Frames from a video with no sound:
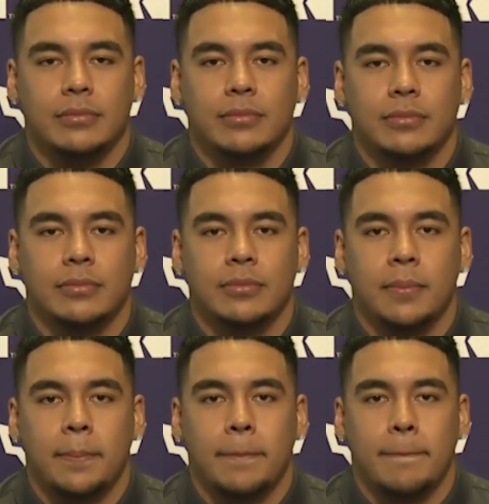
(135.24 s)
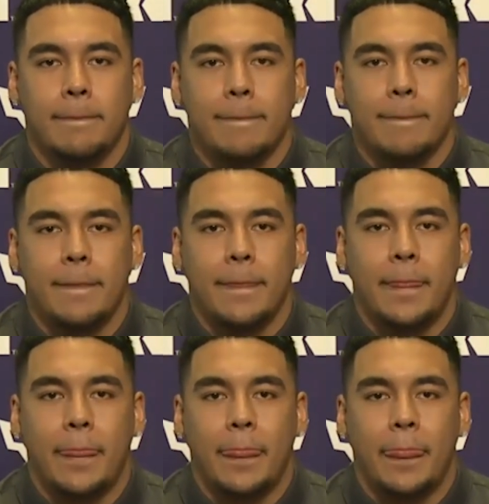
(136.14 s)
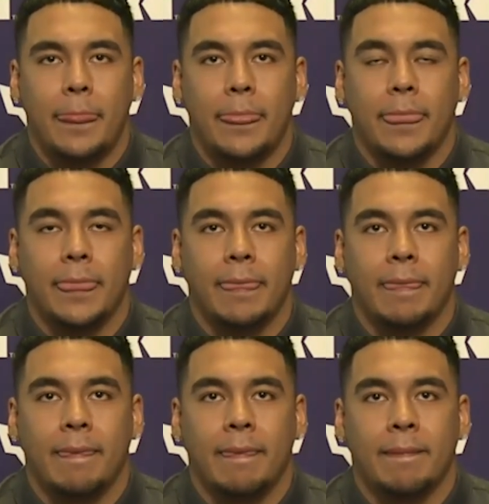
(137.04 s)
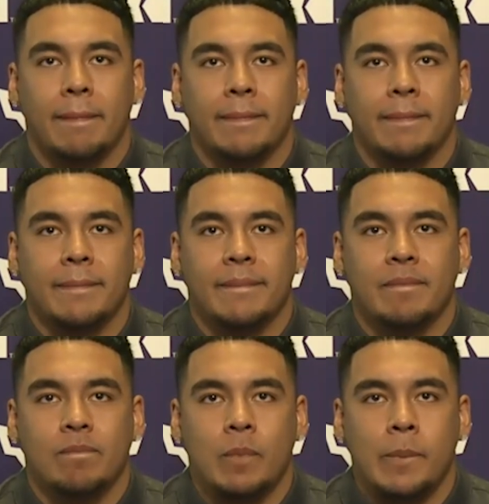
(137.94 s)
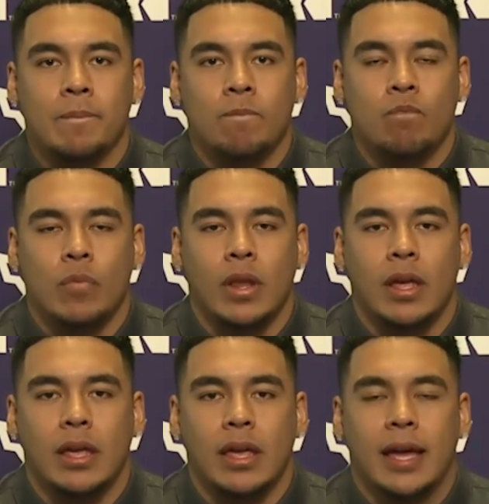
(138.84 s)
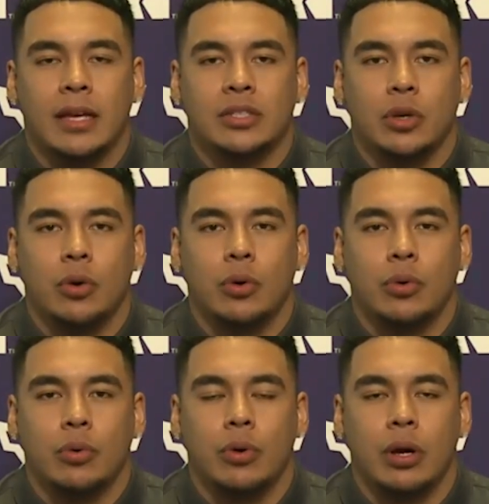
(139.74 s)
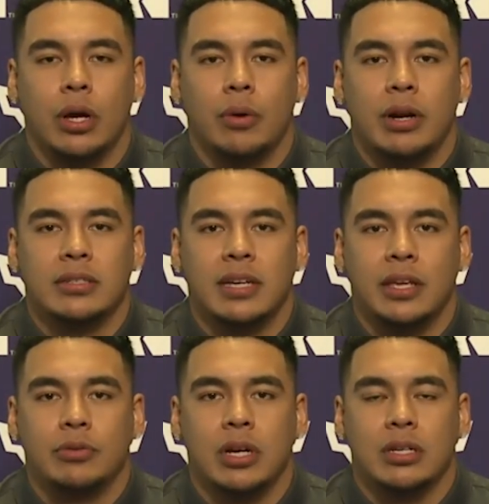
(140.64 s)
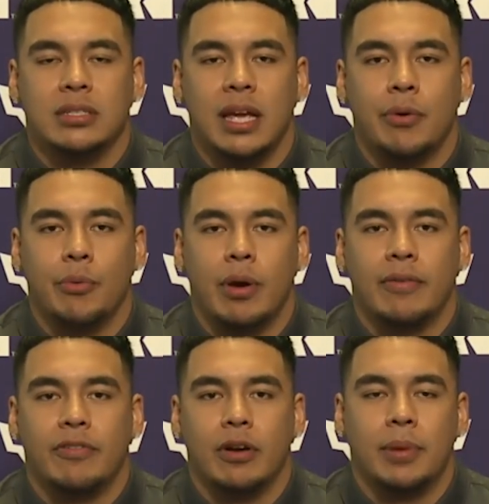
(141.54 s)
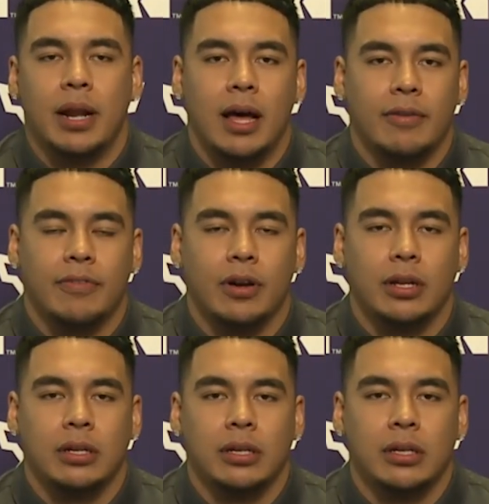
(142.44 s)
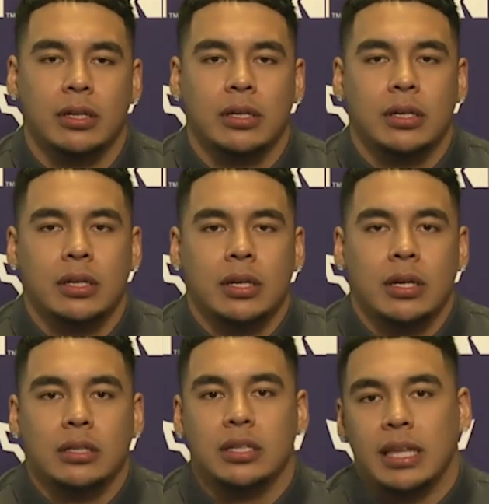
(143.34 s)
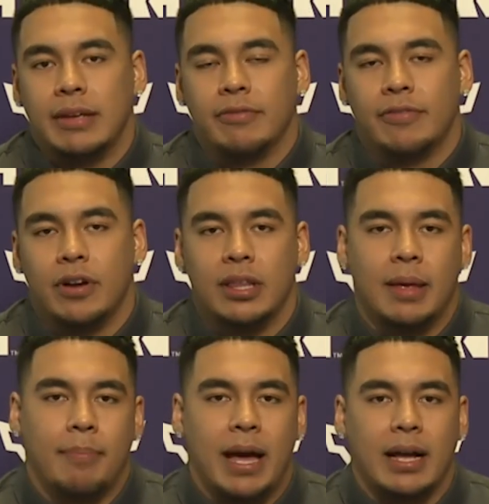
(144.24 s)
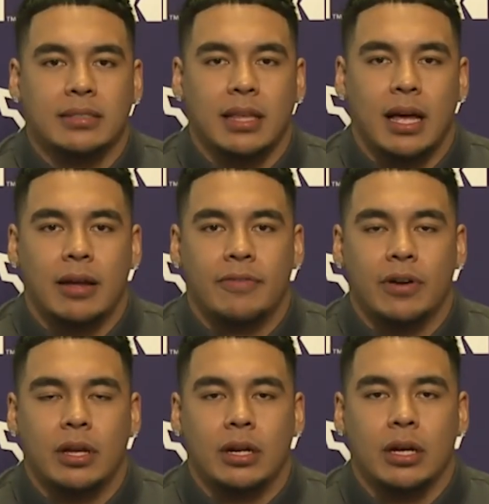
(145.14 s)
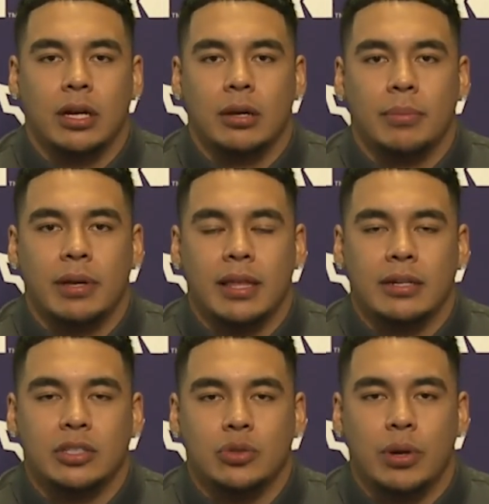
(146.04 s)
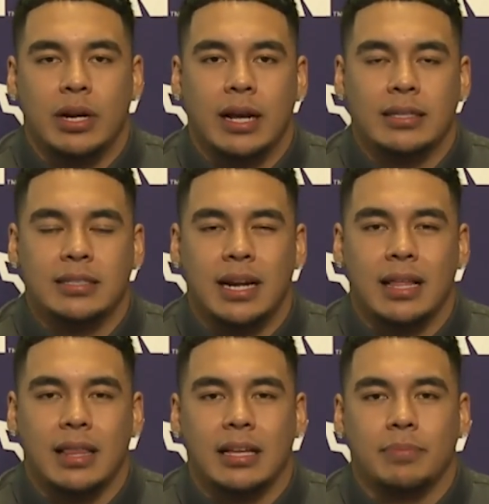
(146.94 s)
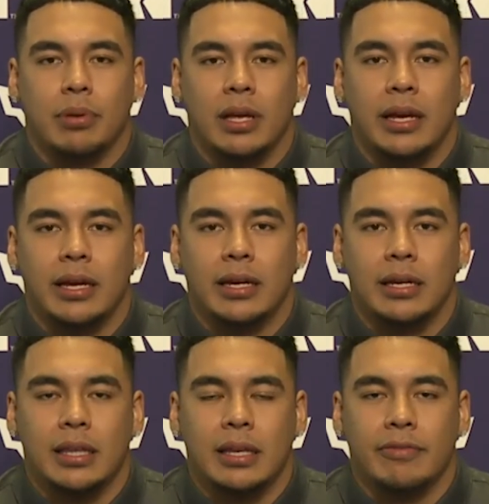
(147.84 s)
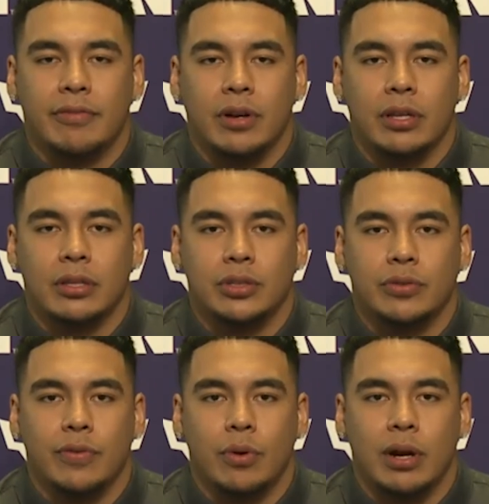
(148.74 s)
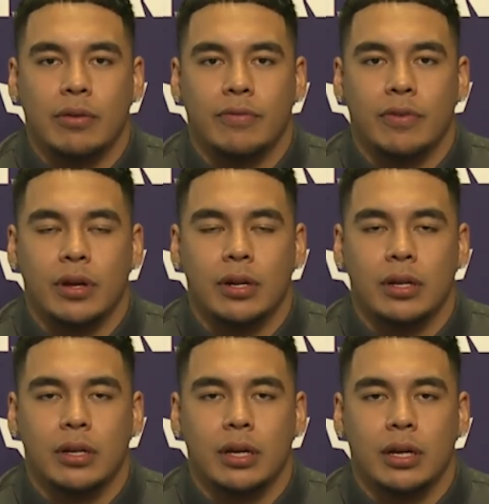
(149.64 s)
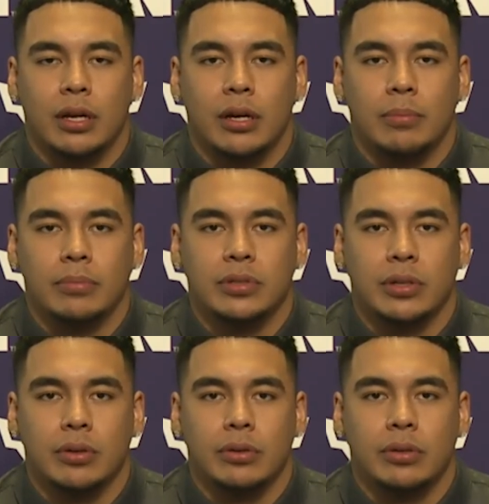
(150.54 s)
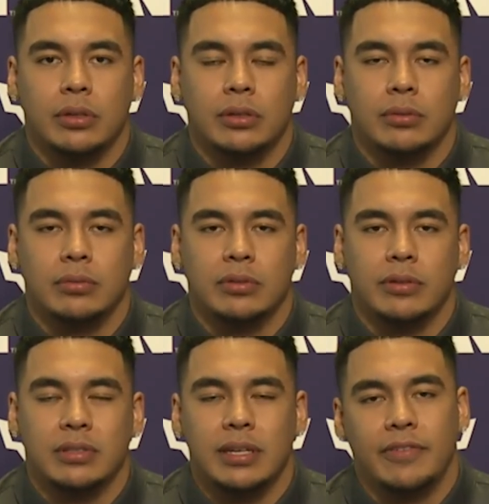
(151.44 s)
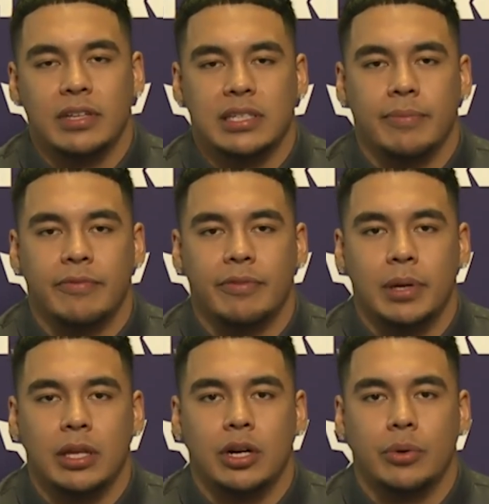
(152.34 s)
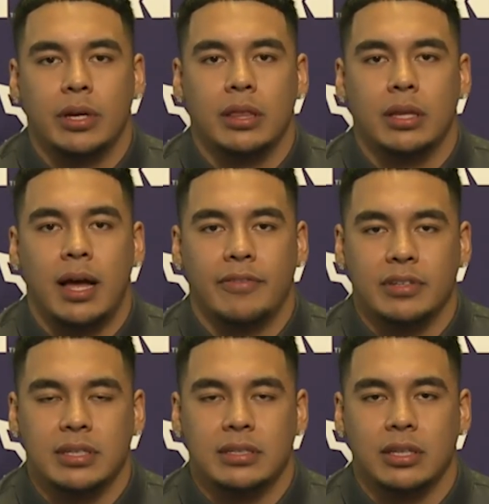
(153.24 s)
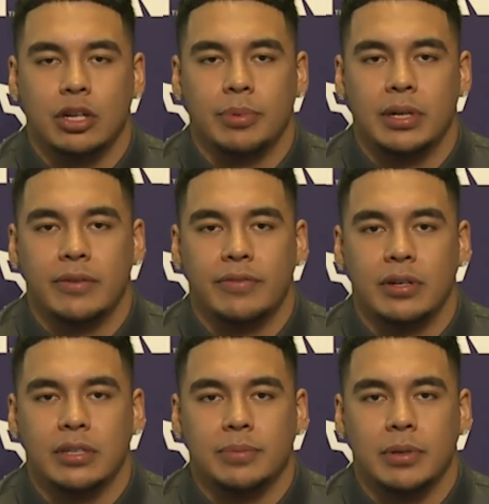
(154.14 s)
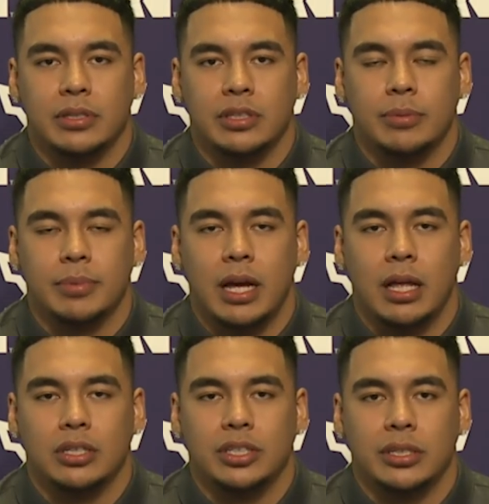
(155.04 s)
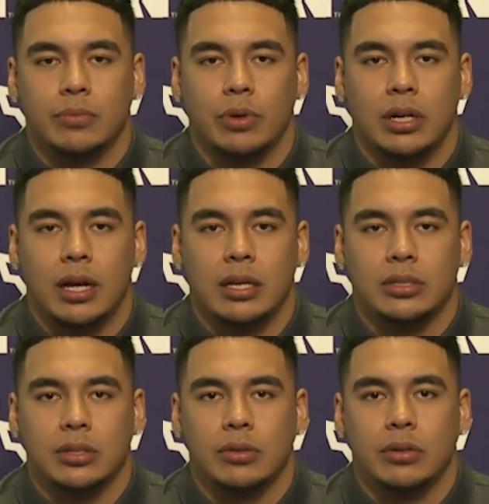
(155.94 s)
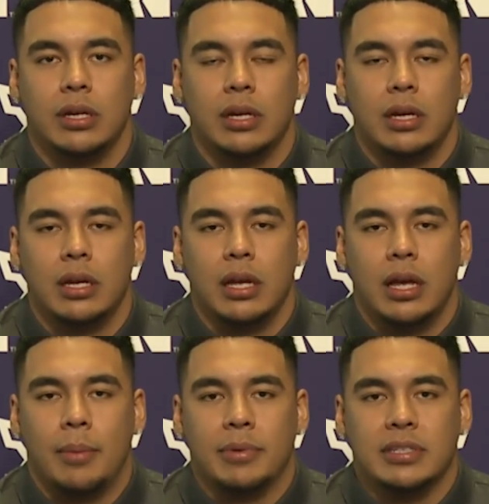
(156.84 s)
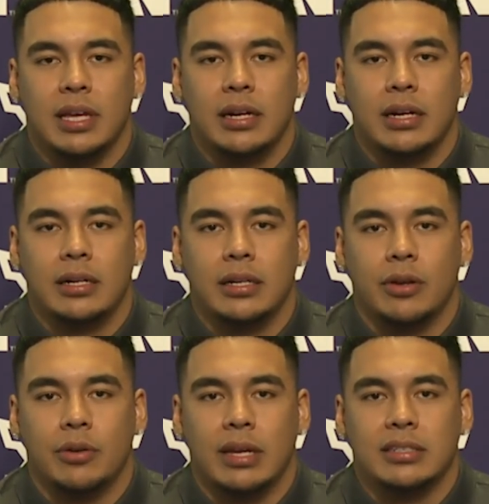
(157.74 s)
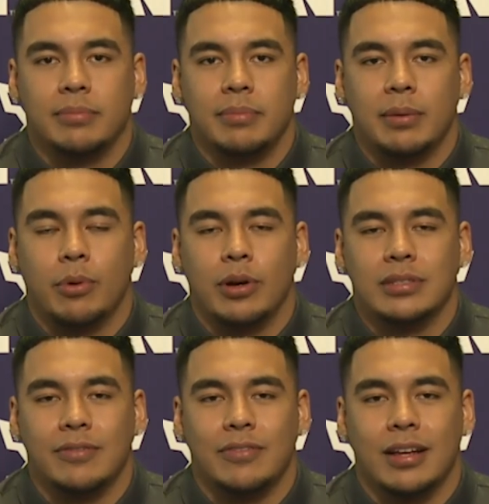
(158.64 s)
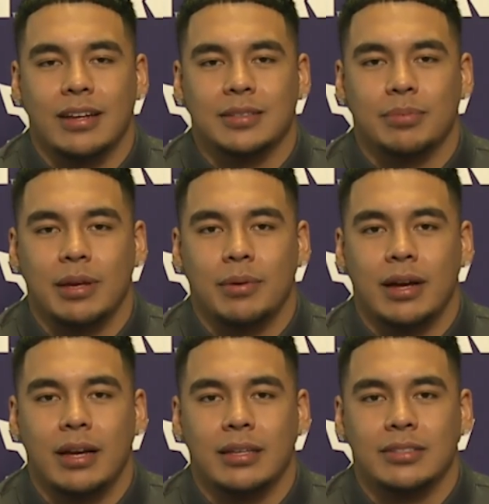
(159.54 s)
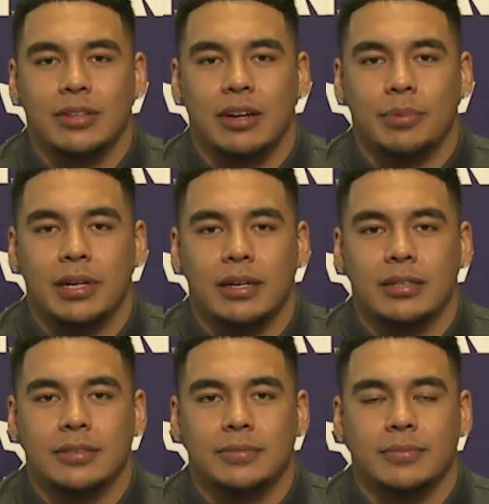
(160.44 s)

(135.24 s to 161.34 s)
Okay. Is there anything specific about this defense that really appeals to you? Yeah. So uh, when I was at Utah State, we went from an odd front to the even front and then back to the odd front. Um, and then 2019, I liked playing in the even front, the true four down front. Um, so defense I'm familiar with. Obviously, it's a little bit different, especially terminology and whatnot. So I'm excited. You know, got some big boys up front I get to play behind, so that'll be nice.